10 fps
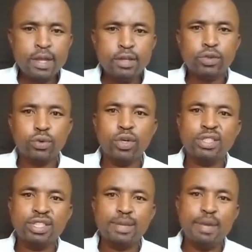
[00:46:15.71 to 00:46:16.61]
So what
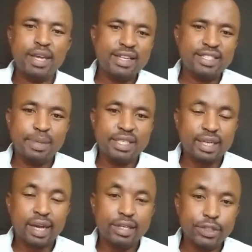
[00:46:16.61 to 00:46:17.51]
CBK is
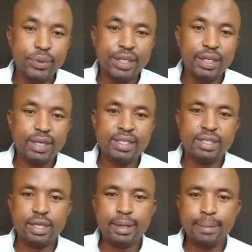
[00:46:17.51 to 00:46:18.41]
basically doing is,